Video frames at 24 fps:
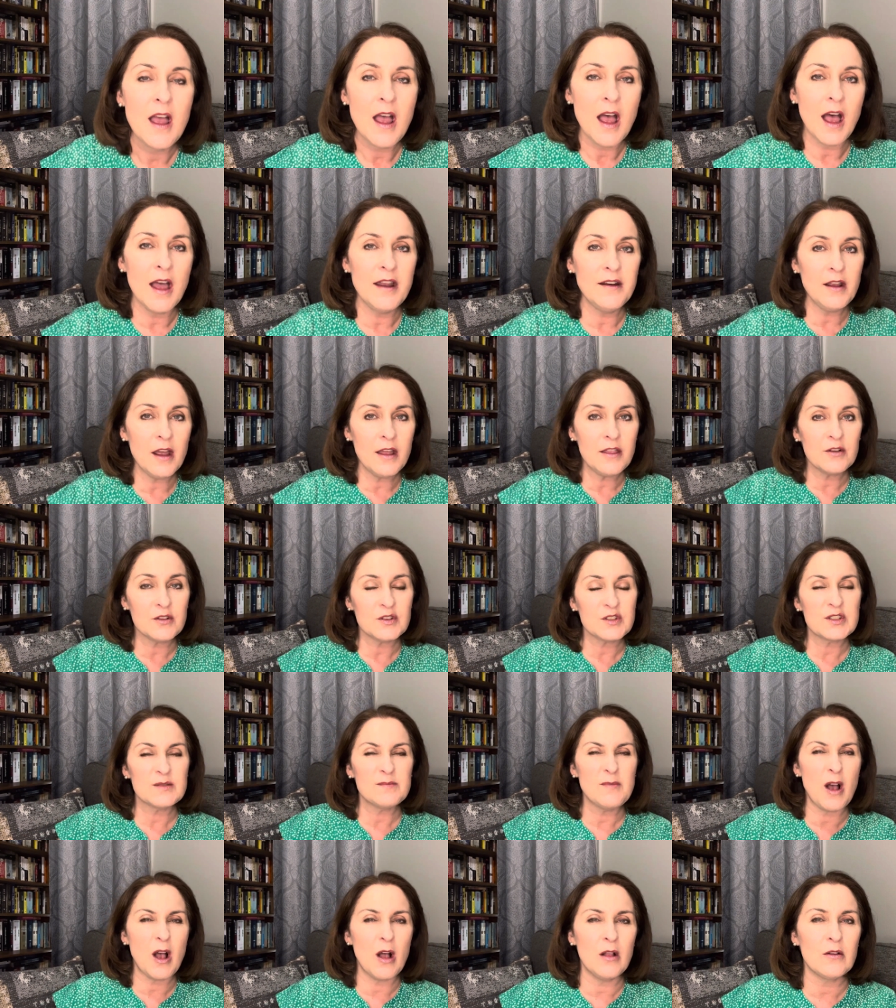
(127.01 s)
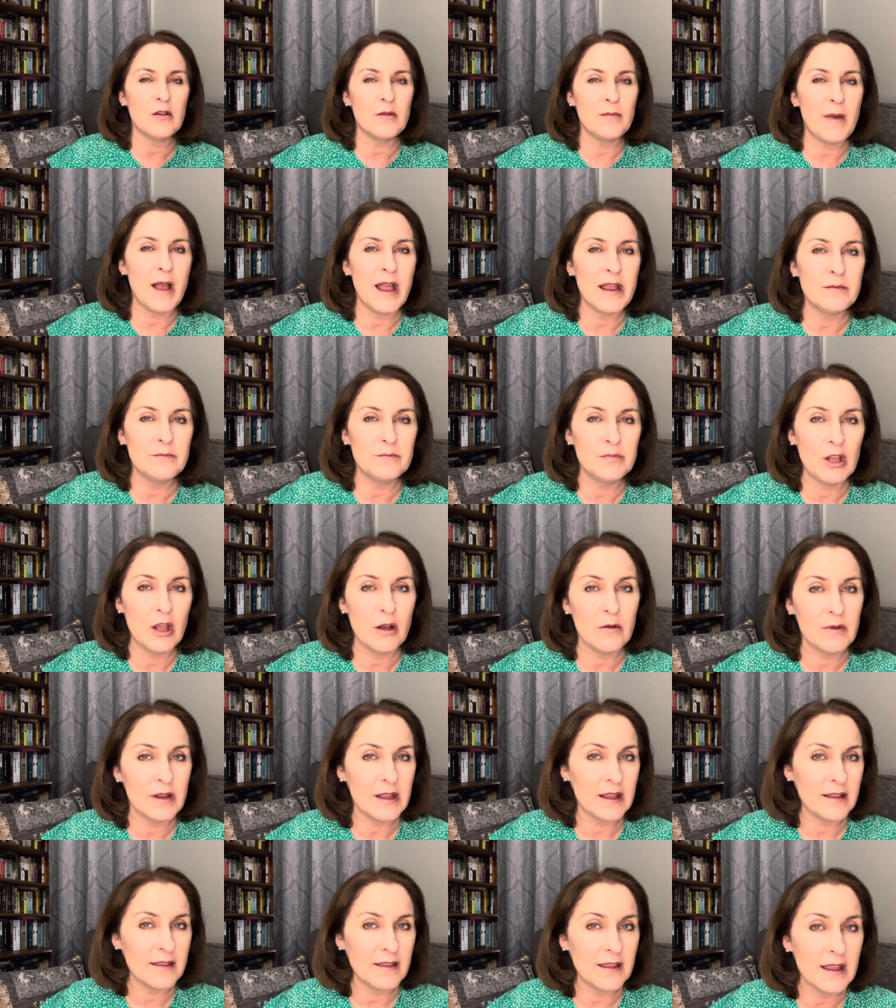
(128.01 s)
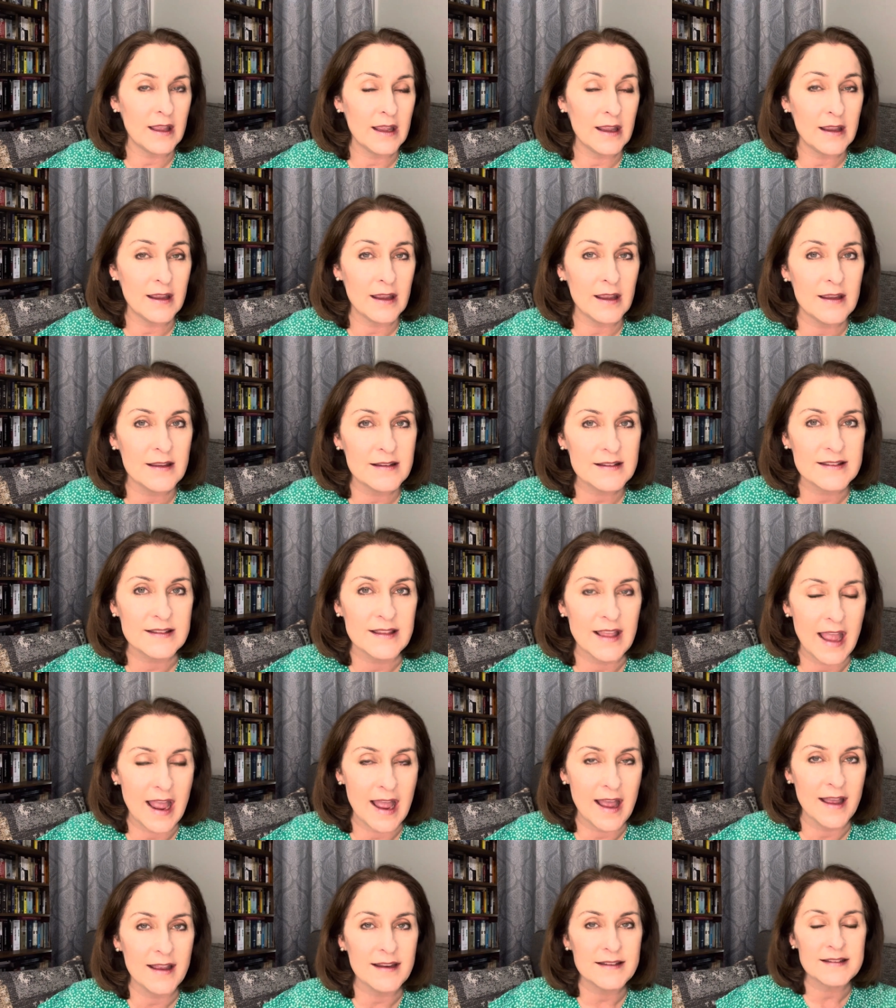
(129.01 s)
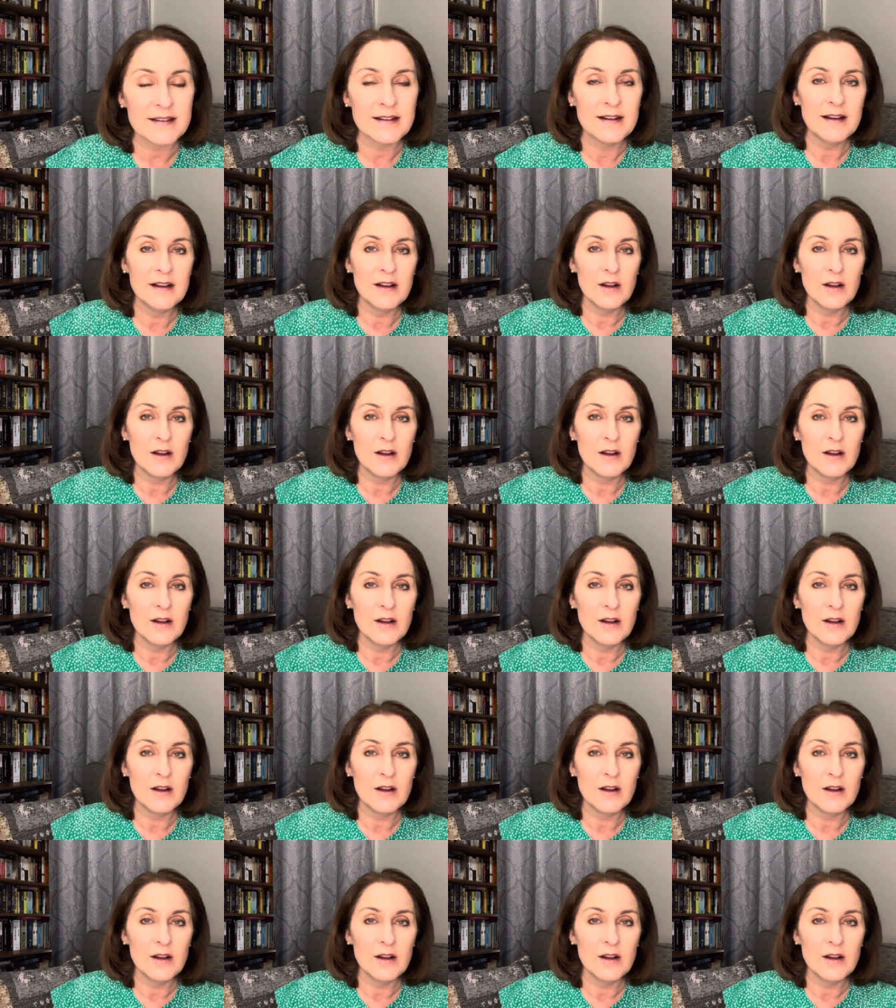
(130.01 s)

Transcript: Another smaller mind-blowing thing is that